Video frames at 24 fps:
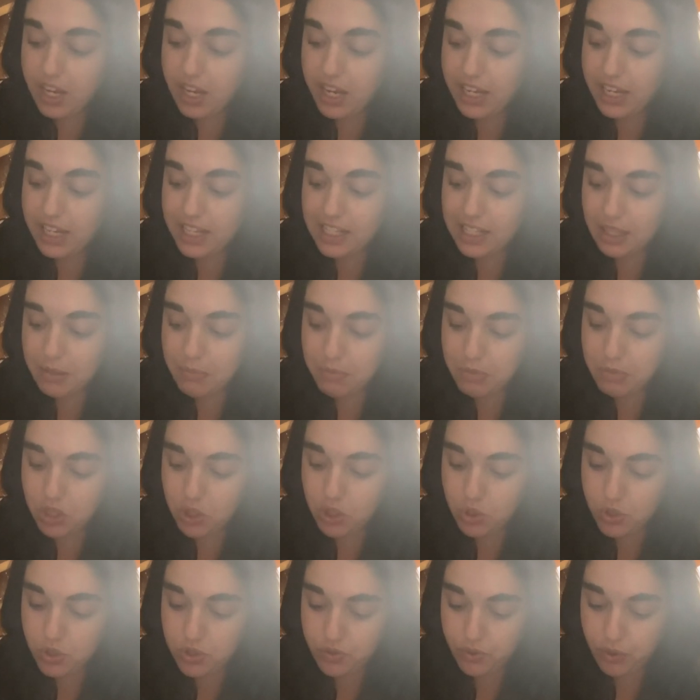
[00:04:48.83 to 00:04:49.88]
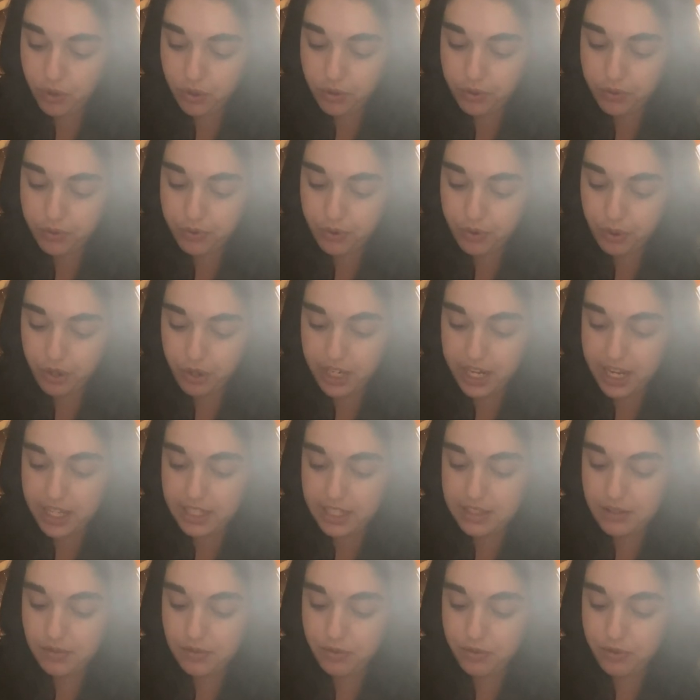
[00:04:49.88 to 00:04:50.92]
It can be useful for
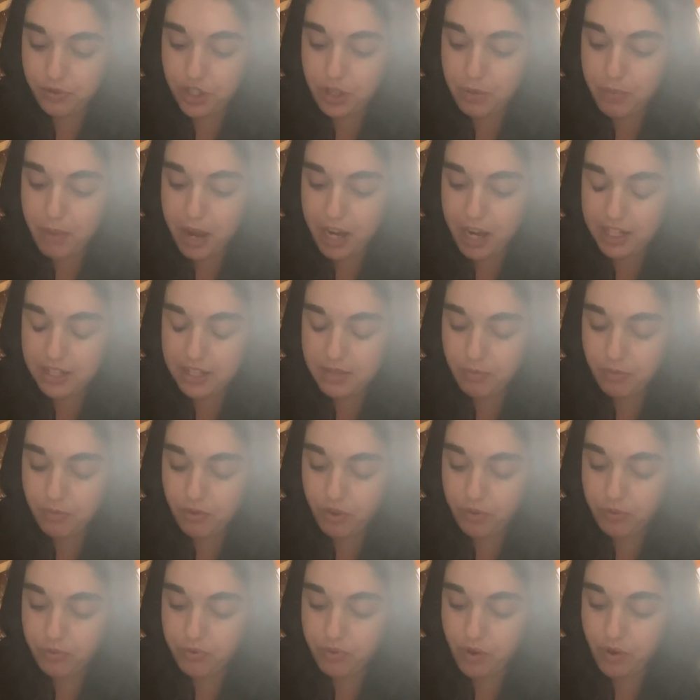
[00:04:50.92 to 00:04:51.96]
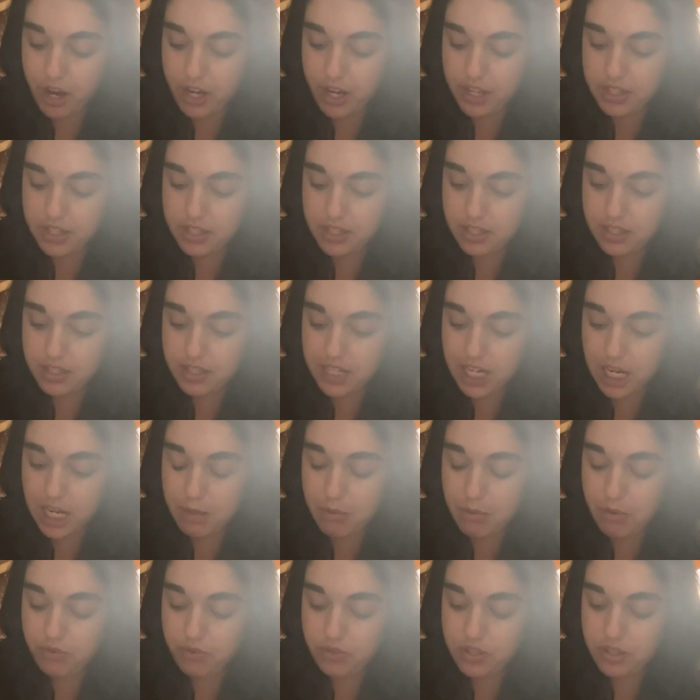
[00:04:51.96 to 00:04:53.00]
getting feedbacks from friends in
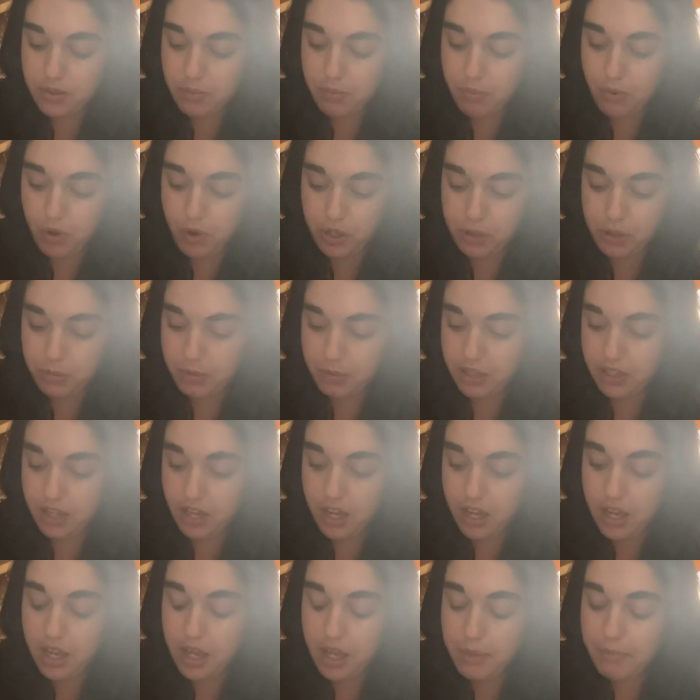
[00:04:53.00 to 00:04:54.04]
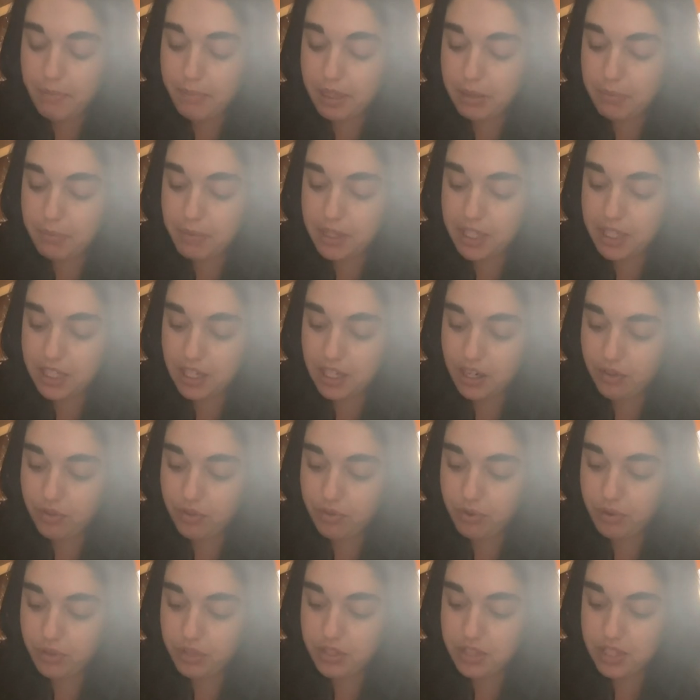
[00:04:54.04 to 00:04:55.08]
time of disappointment, but be
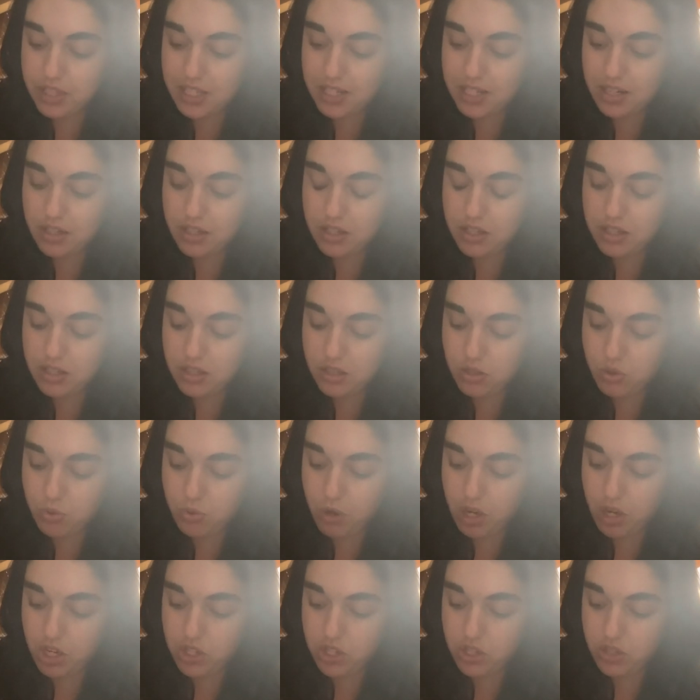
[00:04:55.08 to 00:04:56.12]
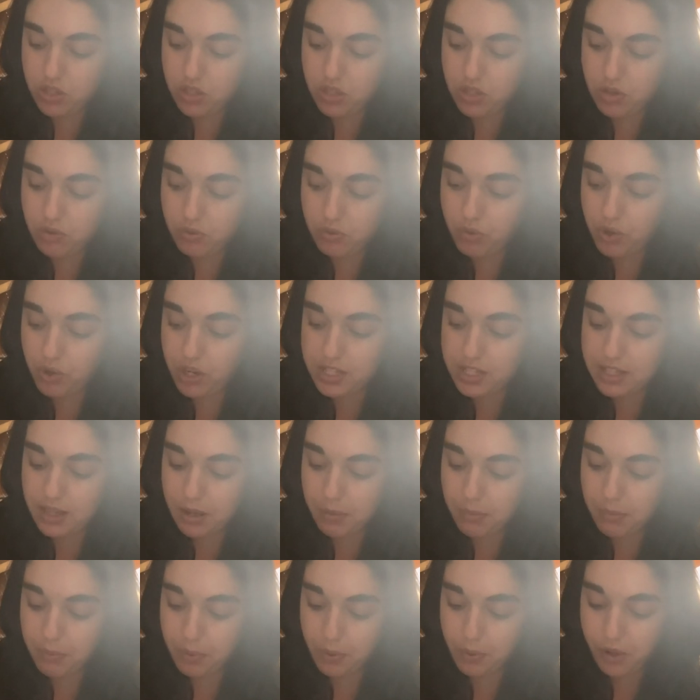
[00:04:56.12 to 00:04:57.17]
careful in certain situations. For
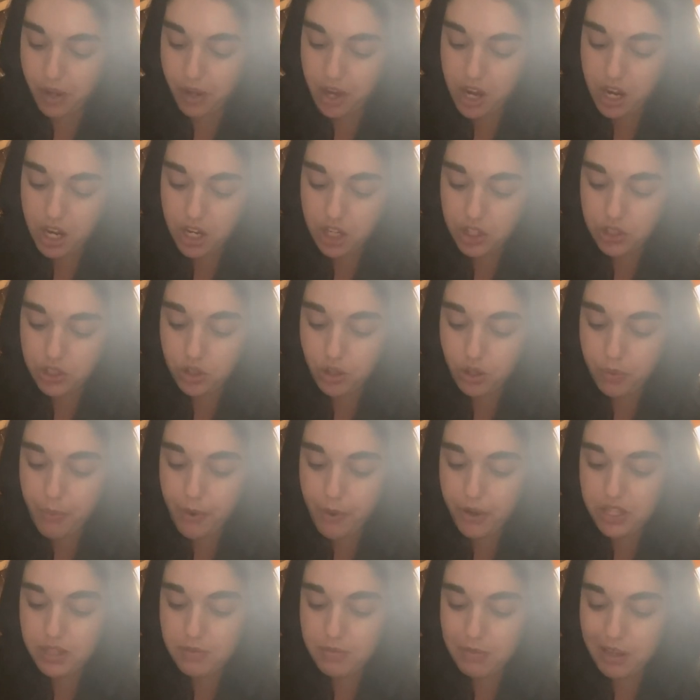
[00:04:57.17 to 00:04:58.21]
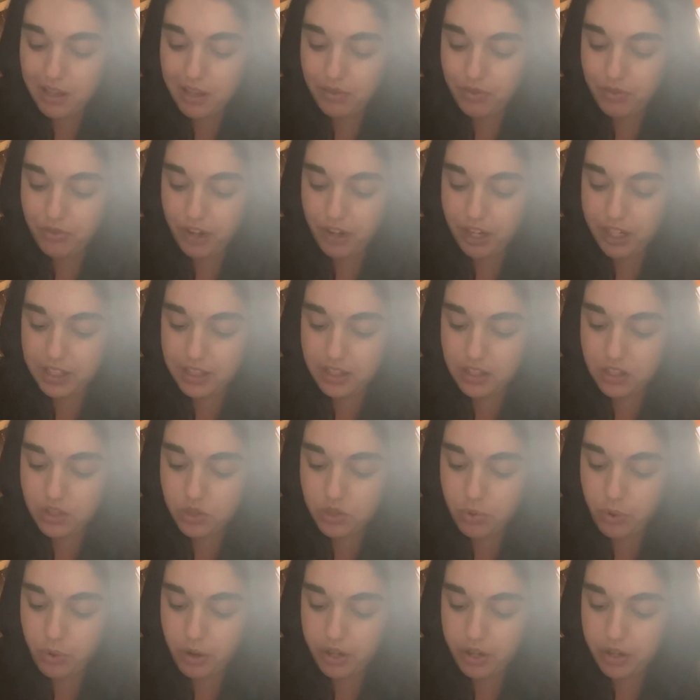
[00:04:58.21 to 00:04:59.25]
example, your boss may find that
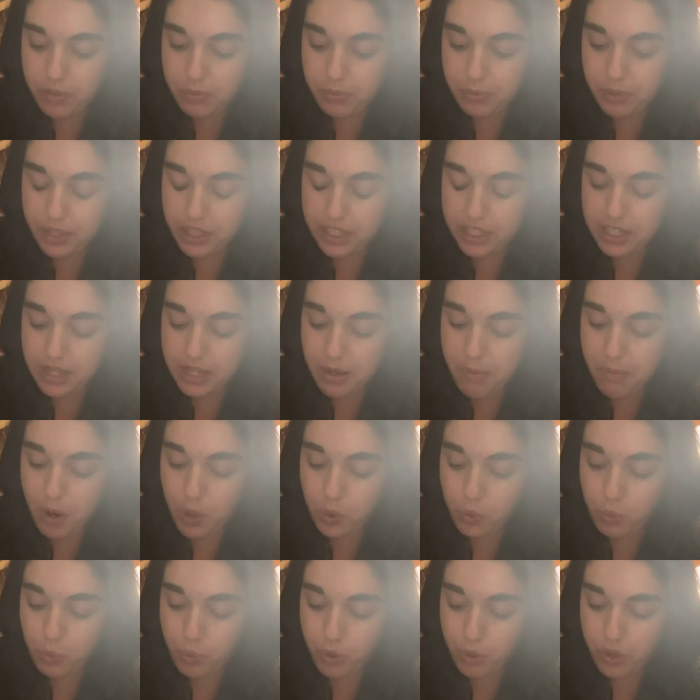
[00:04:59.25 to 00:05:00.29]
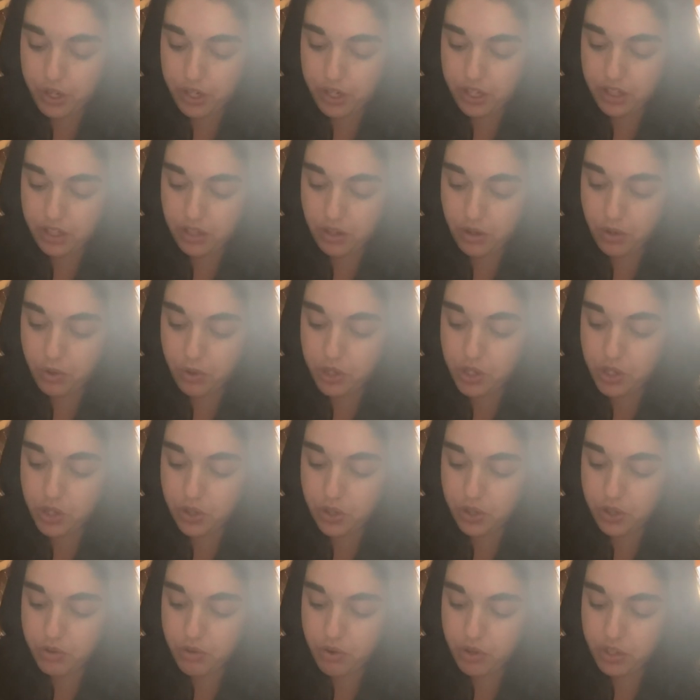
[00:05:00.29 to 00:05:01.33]
you are complaining about work, or your
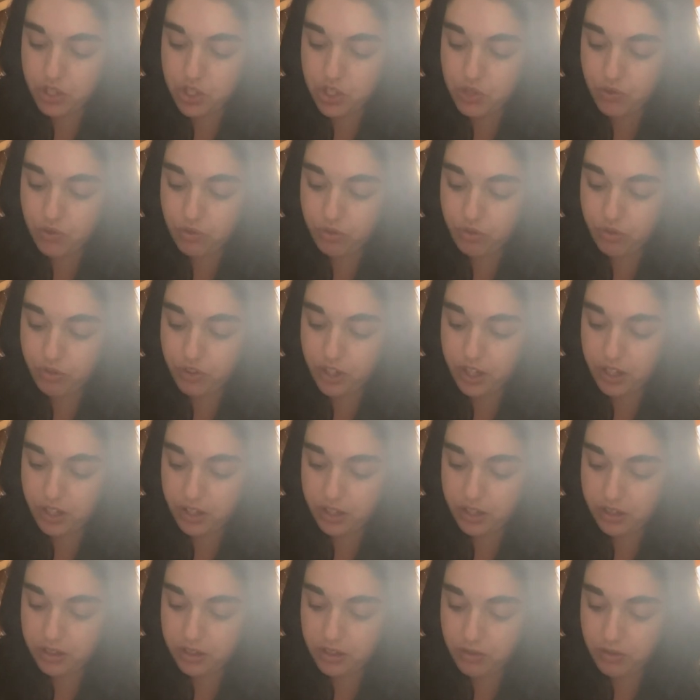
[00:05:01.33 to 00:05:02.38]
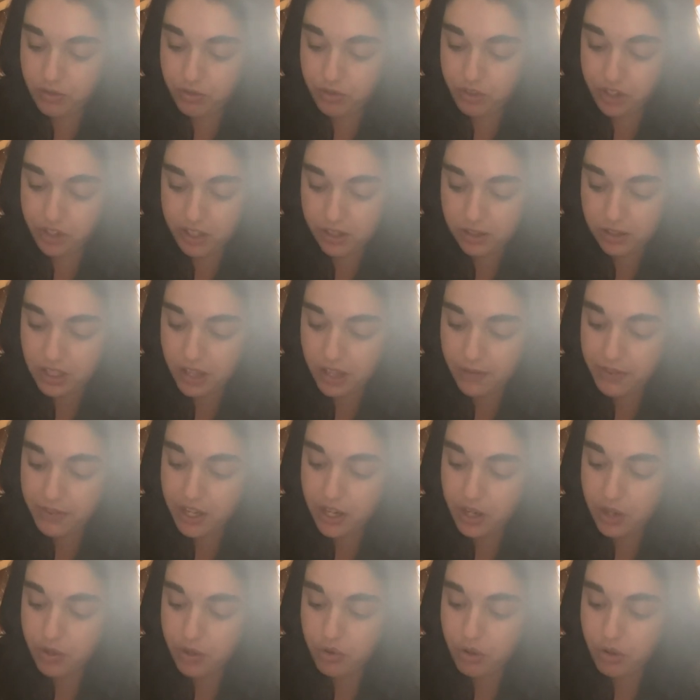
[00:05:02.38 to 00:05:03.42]
grudge feel
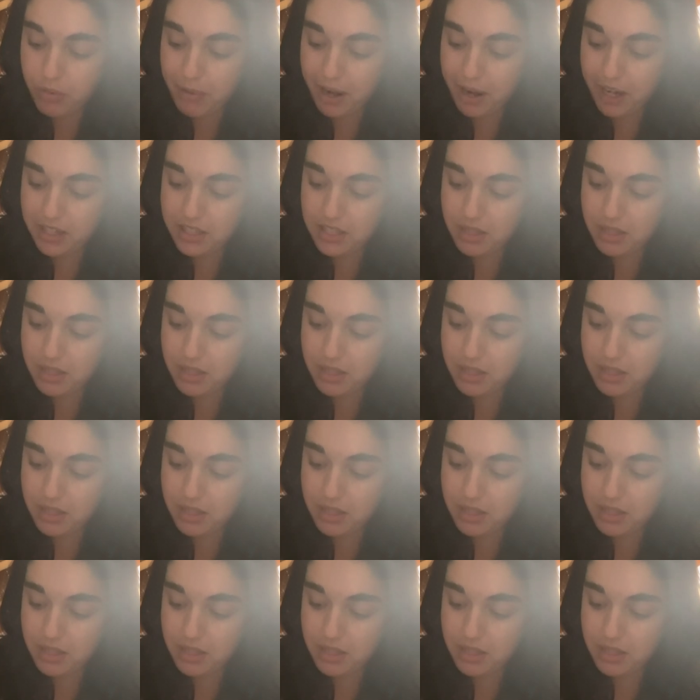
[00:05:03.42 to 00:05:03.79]
remarks